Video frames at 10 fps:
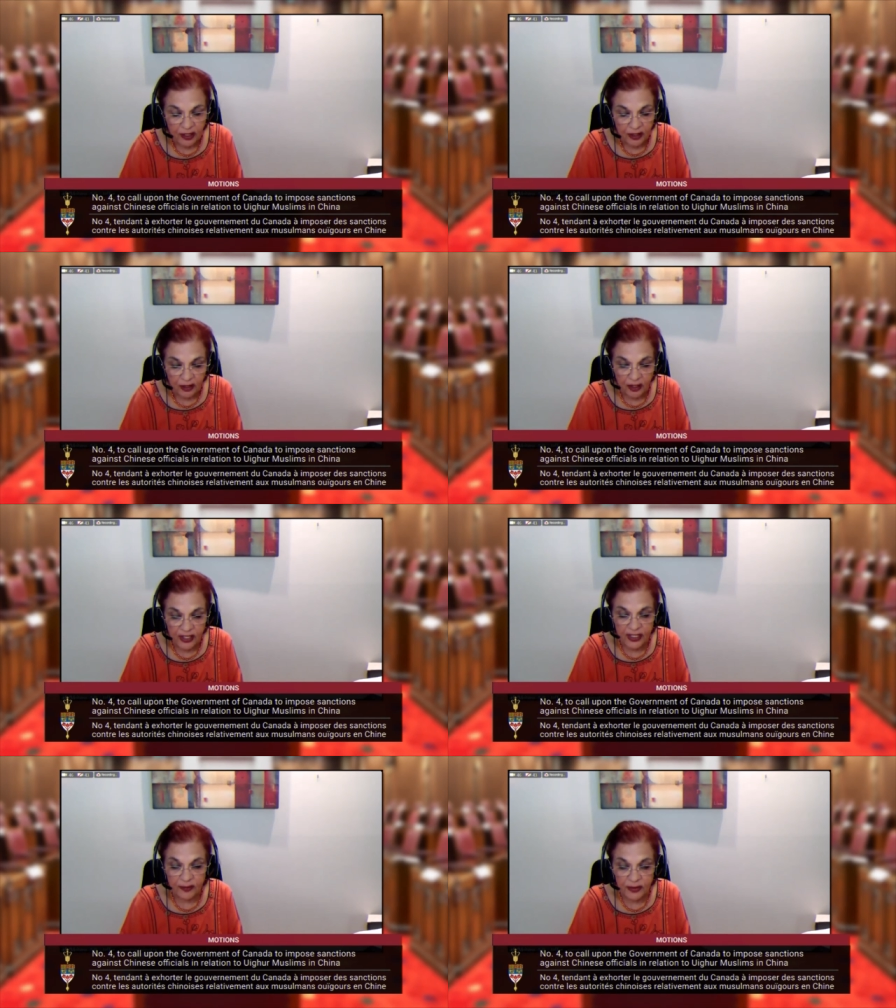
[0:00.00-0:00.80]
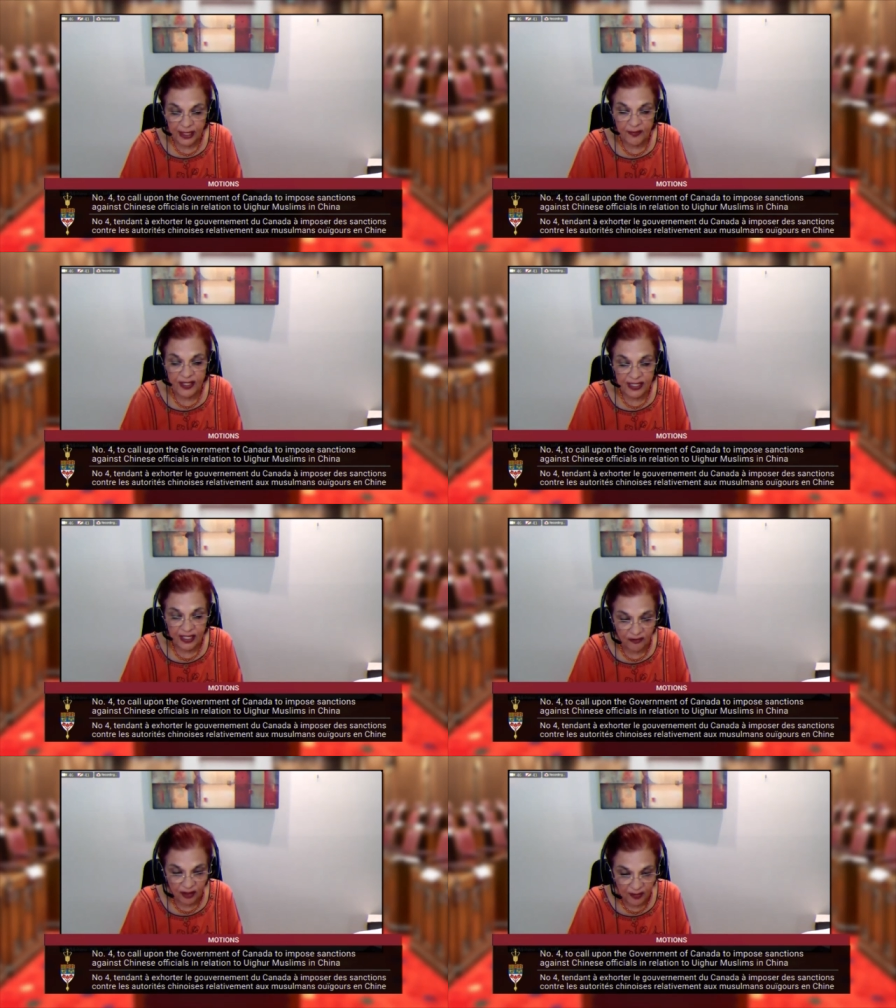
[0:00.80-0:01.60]
her, sometimes
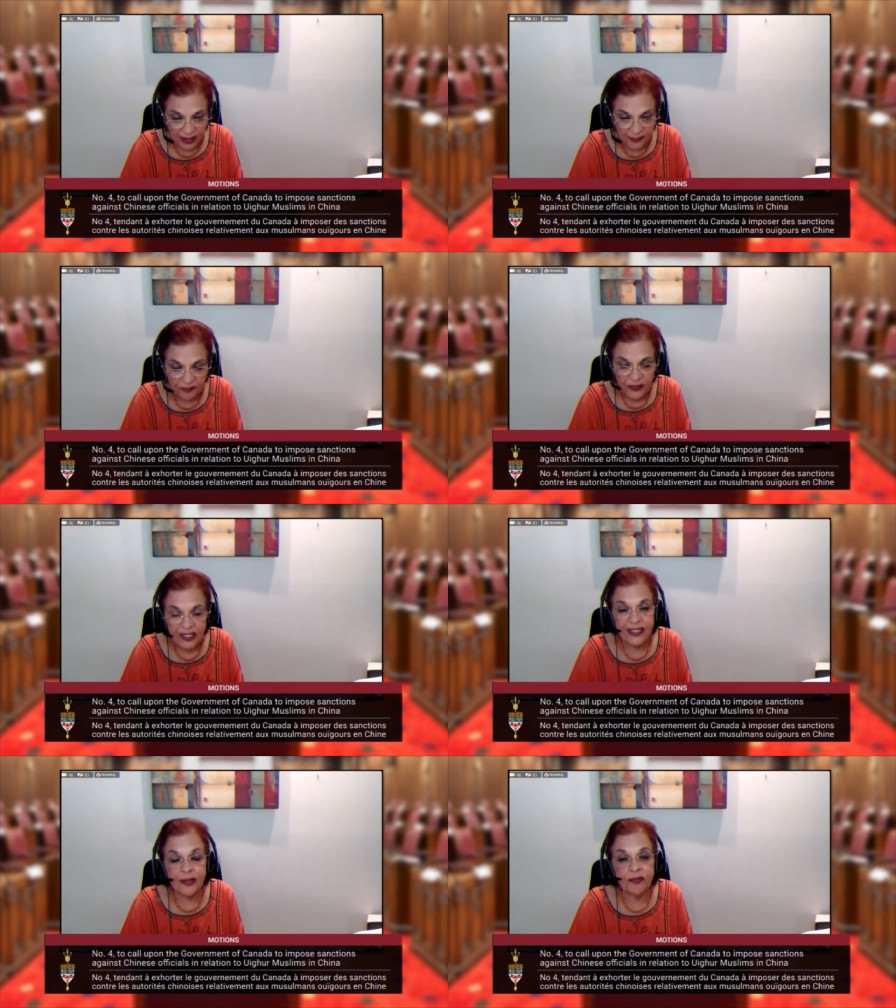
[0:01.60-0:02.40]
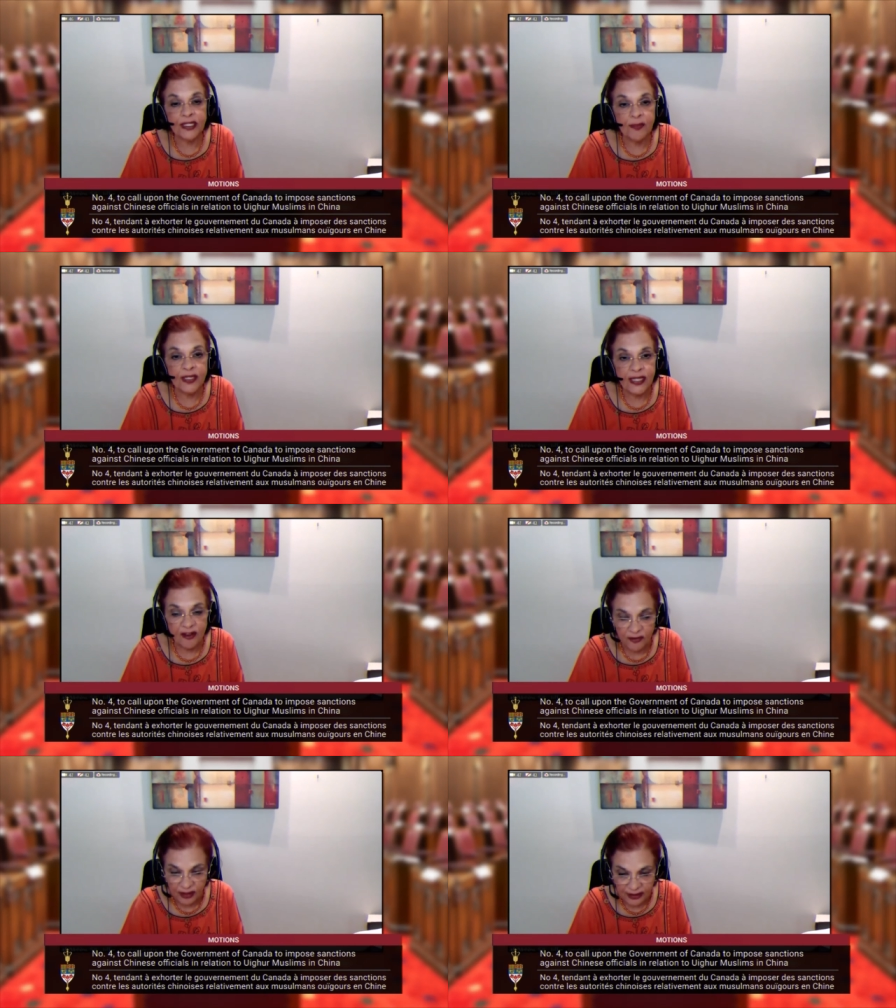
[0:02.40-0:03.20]
several men, sometimes
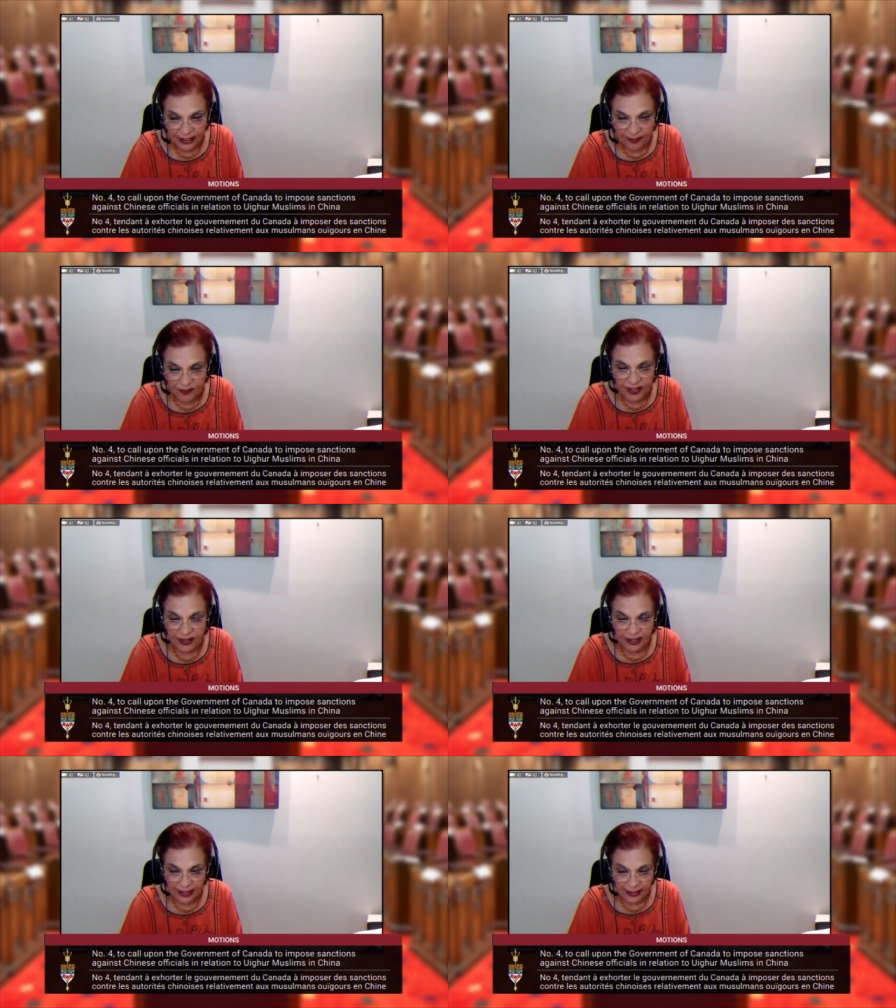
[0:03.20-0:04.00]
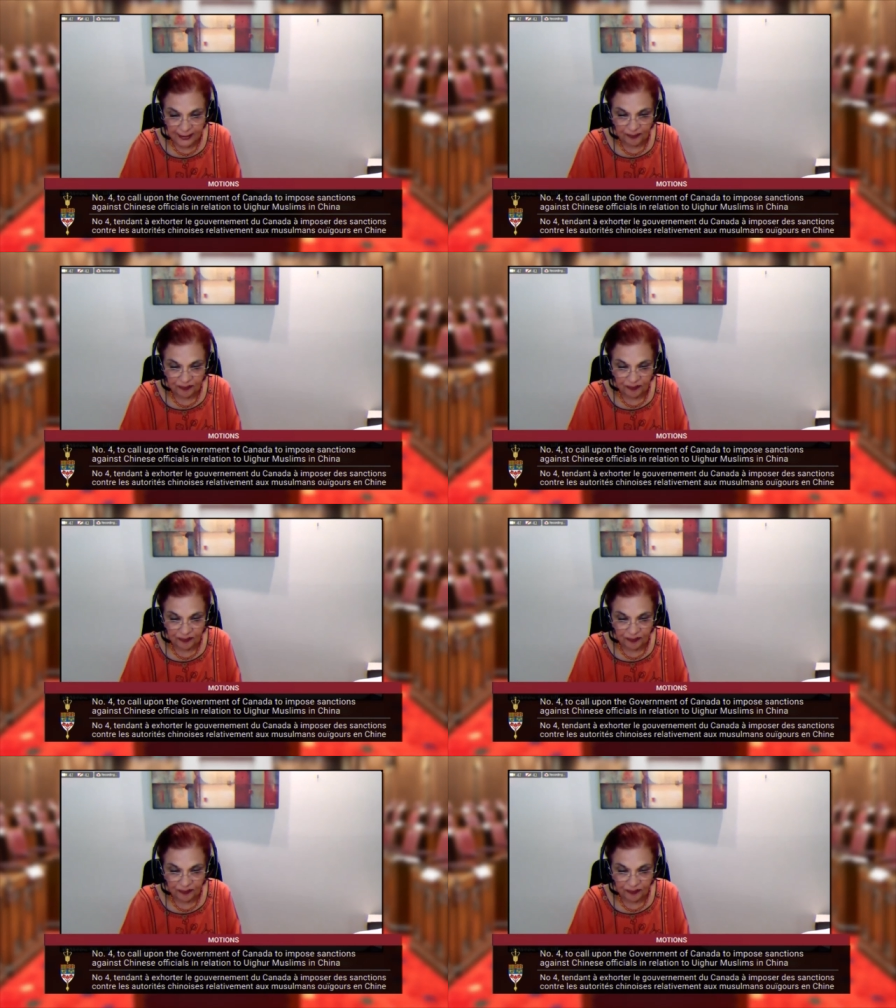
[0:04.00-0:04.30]
several times a night